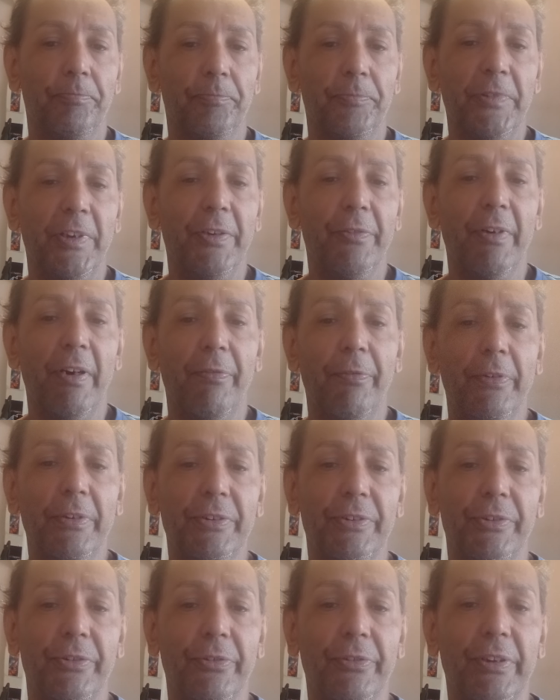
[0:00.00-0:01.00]
in
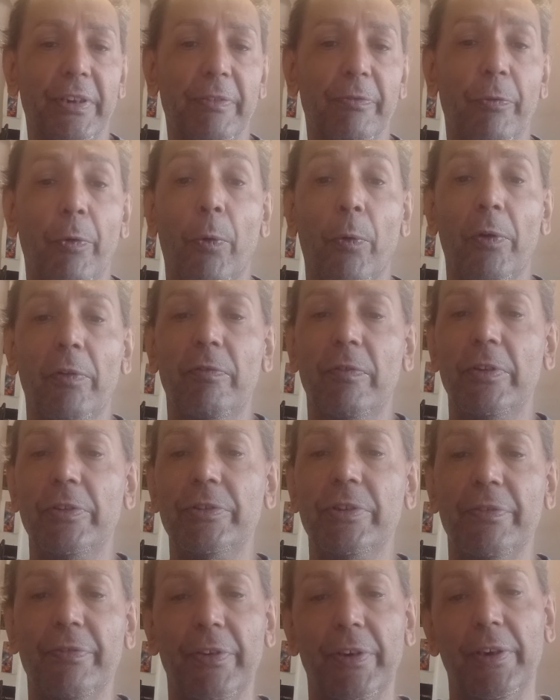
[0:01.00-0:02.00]
reference to the fall of
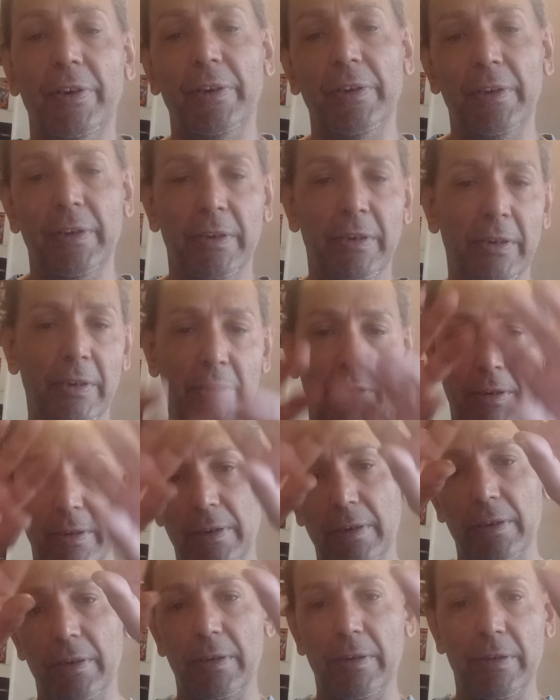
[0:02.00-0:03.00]
Lucifer,
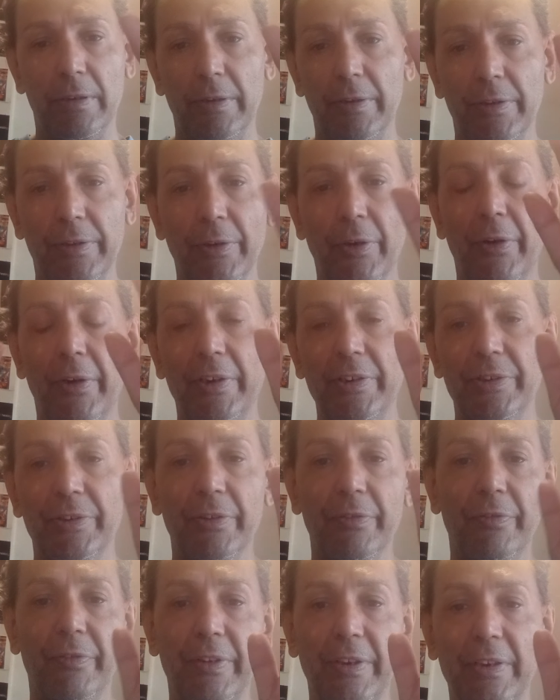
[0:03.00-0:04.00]
the origin
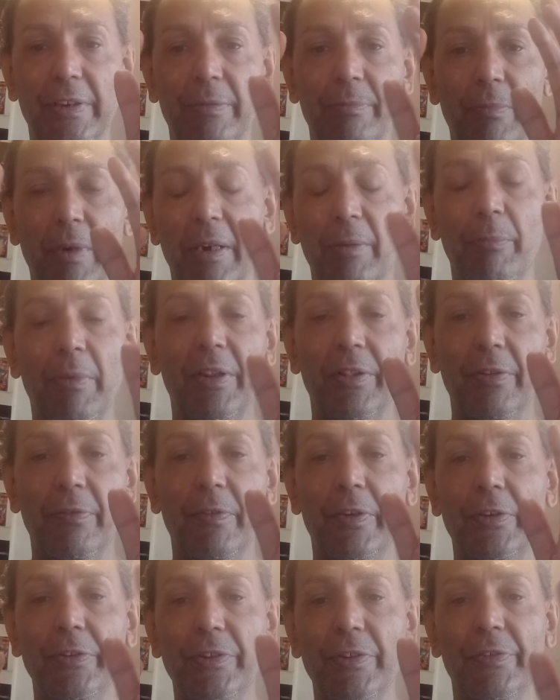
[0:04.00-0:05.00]
of the myth
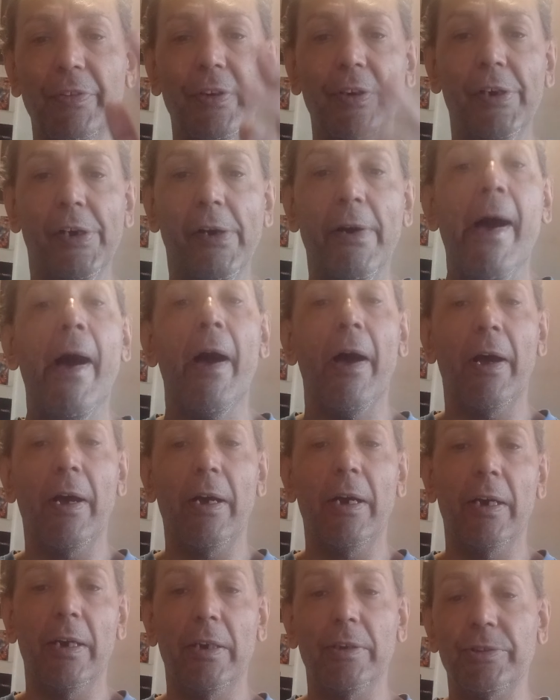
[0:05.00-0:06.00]
of Lucifer,
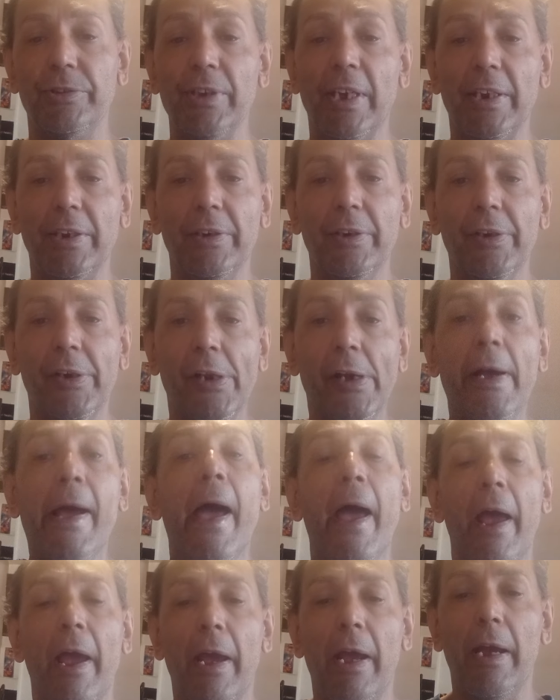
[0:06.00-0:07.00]
Satan,
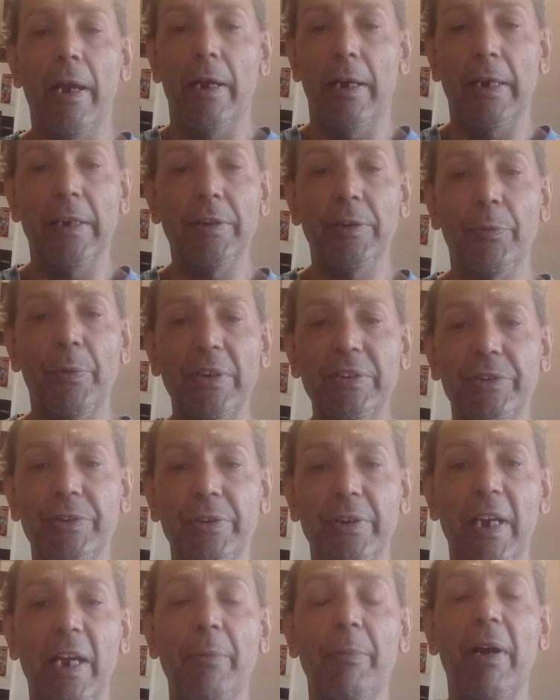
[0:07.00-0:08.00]
in the
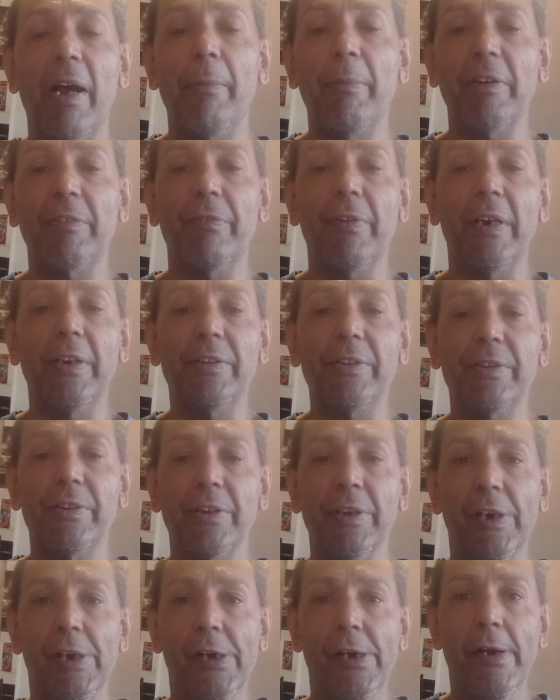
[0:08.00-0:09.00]
Western Abrahamic faiths.
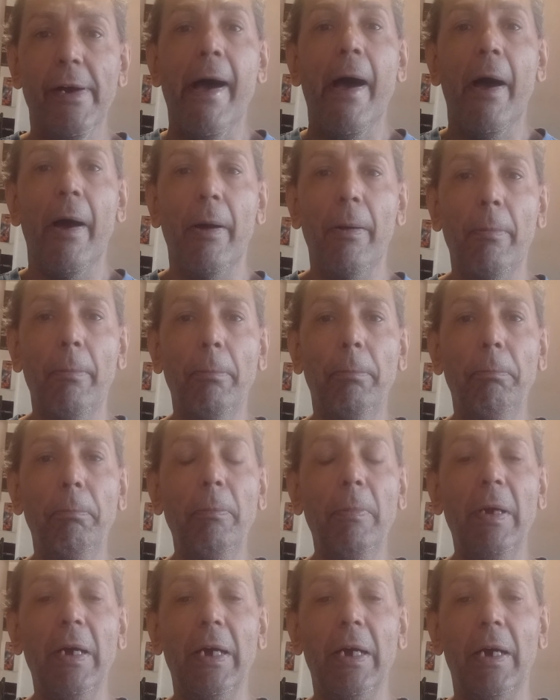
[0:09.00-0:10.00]

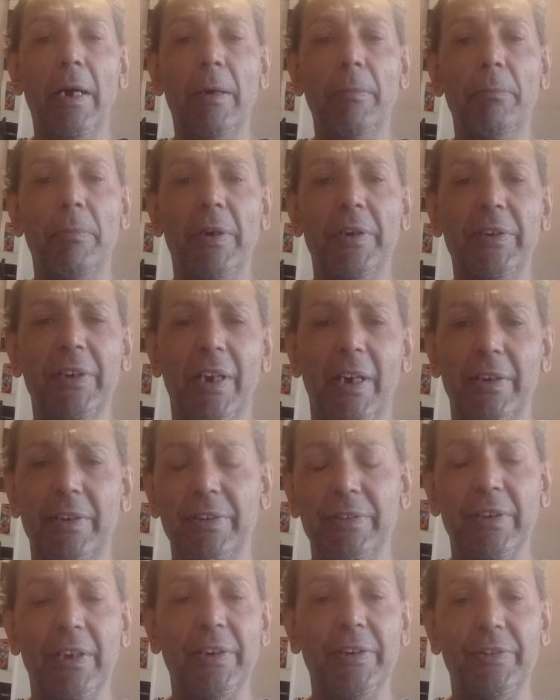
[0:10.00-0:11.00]
But I
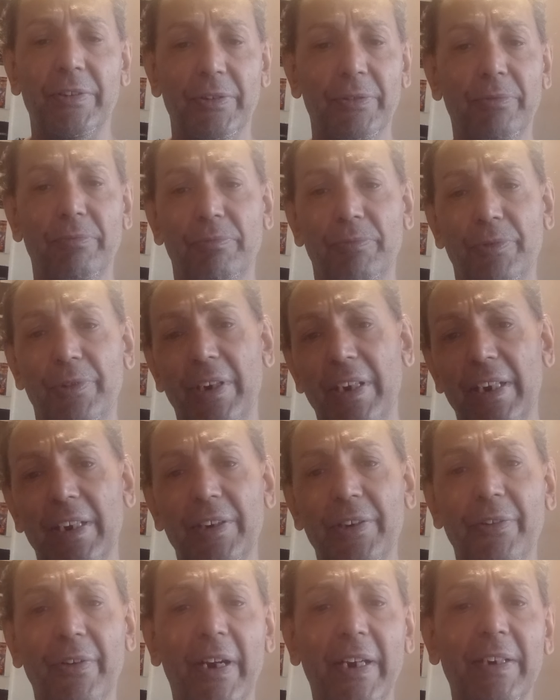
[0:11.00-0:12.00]
decided to
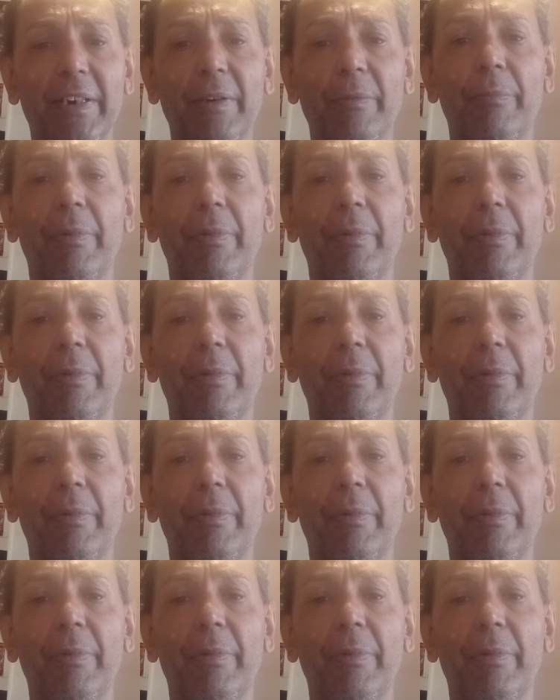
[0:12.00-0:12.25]
reiterate it